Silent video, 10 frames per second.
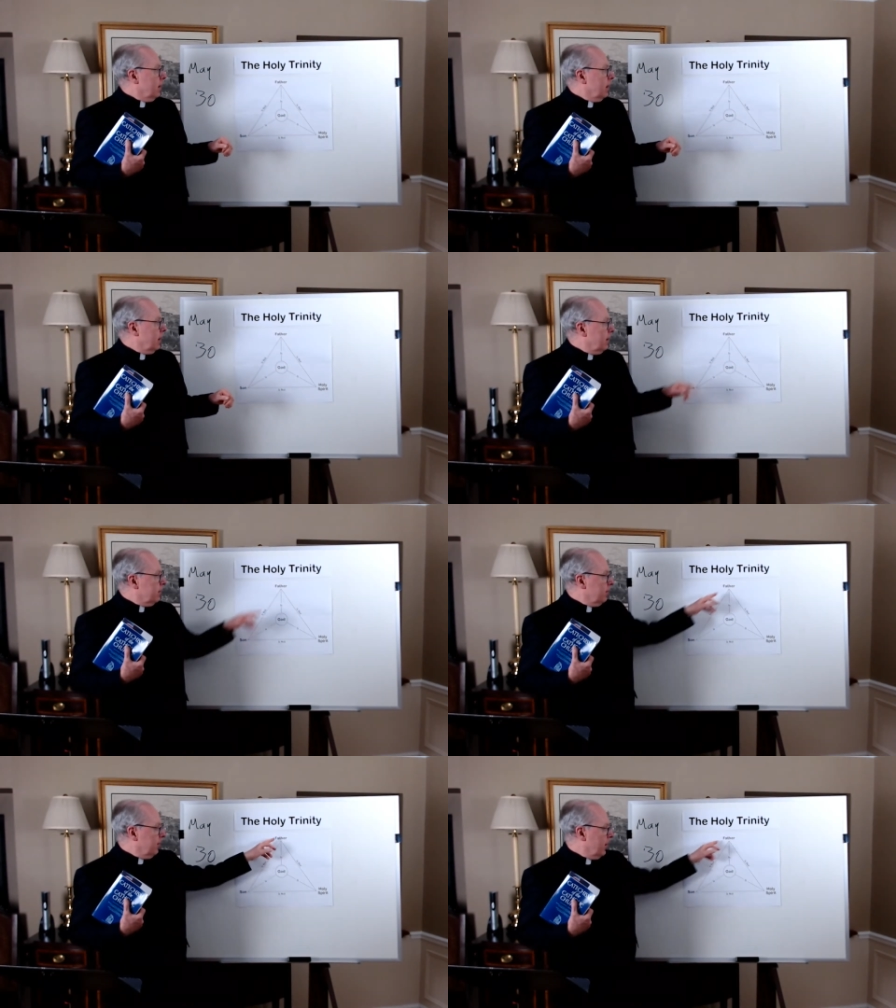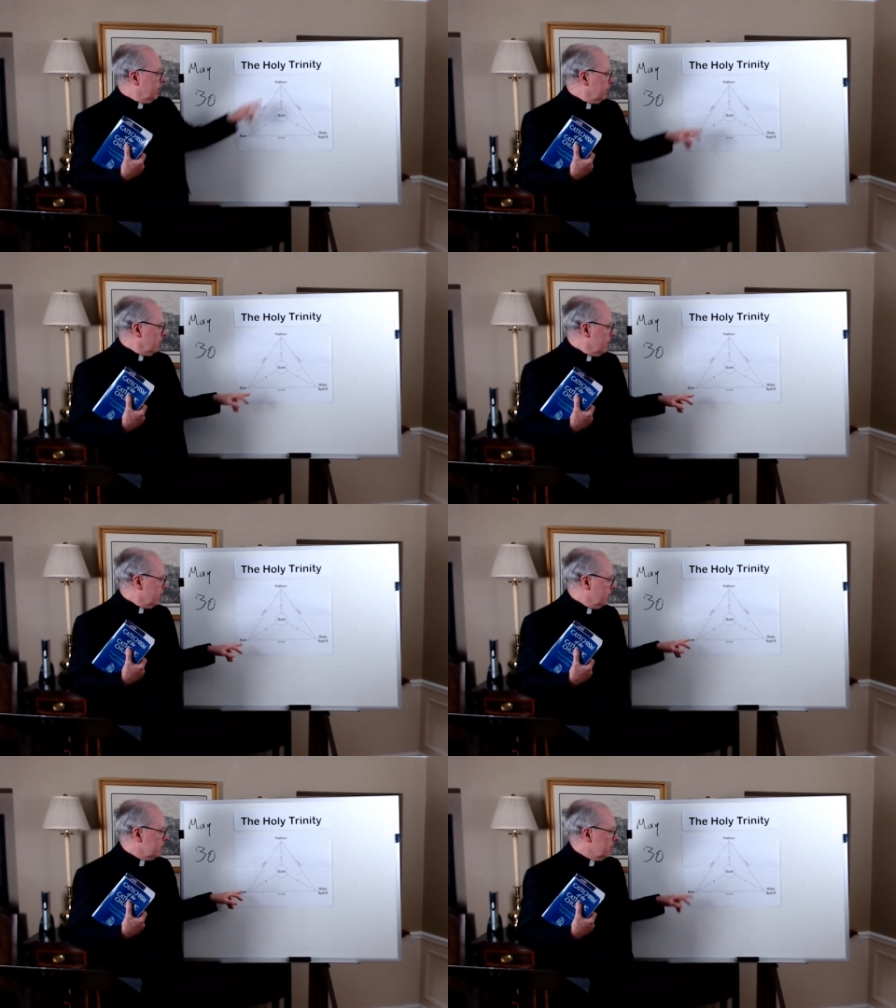of the Father,
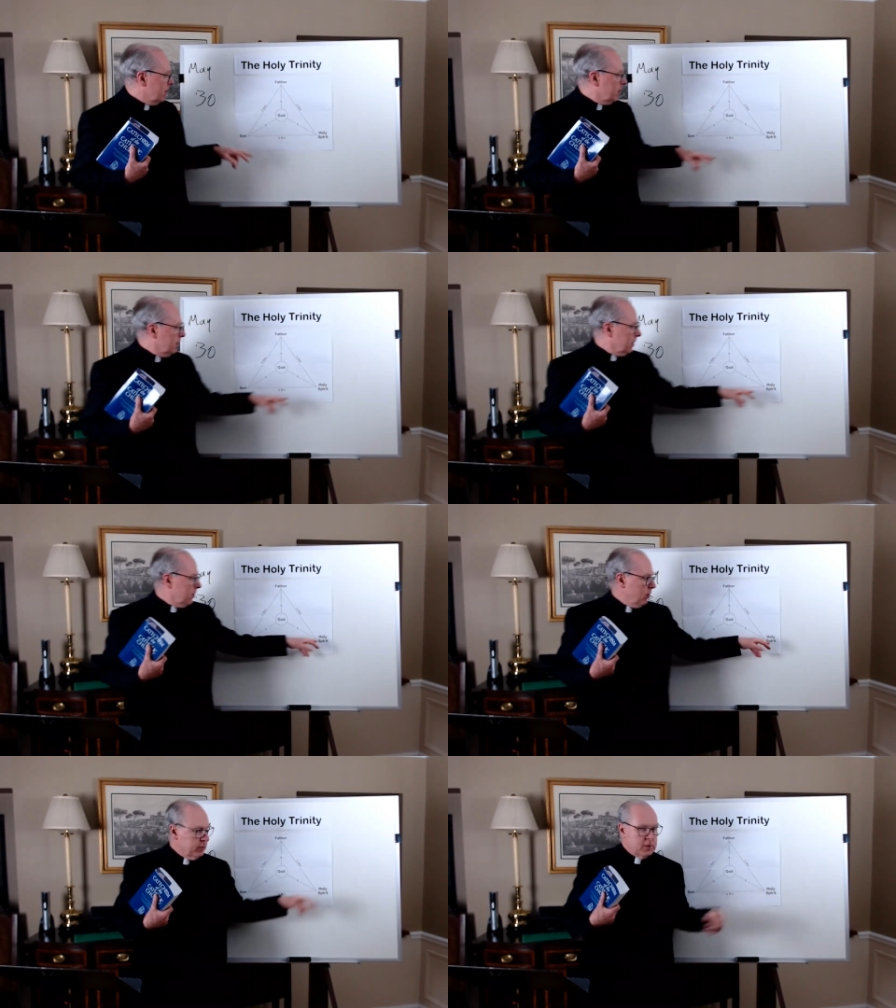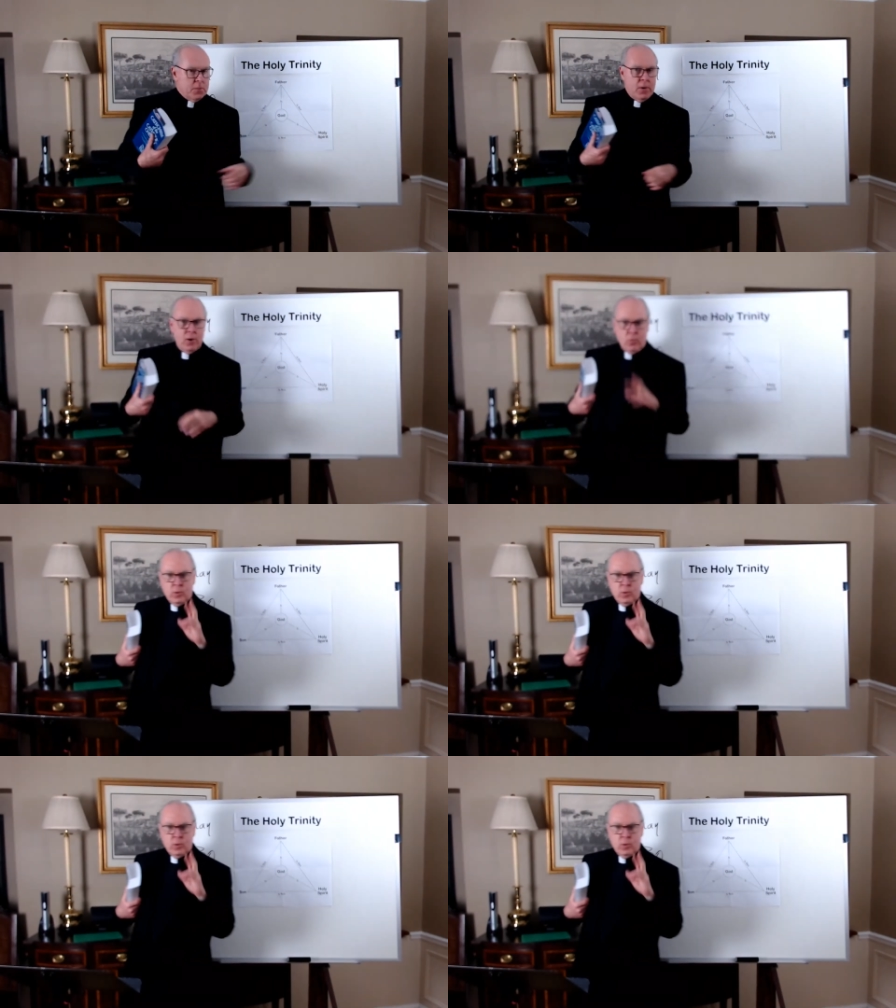the Son, and the Holy Spirit.